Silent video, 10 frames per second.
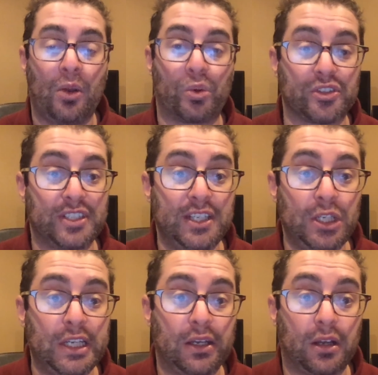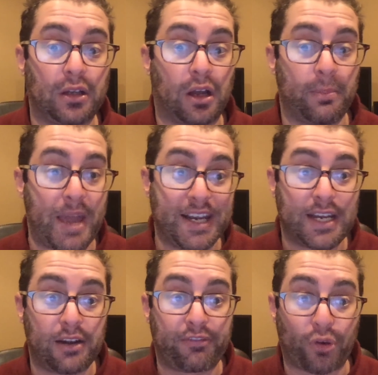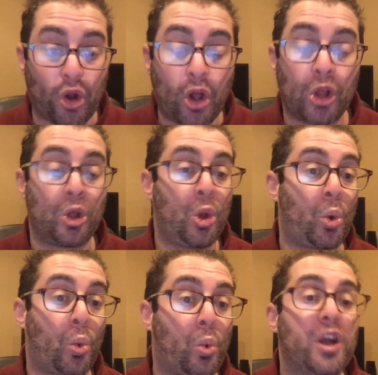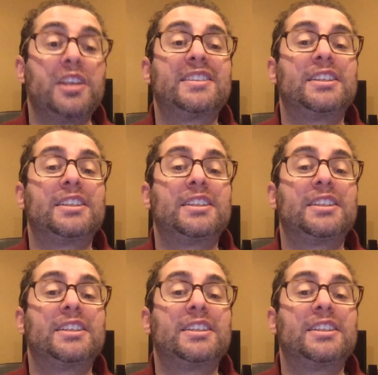We'll see on Medicare for All, what is the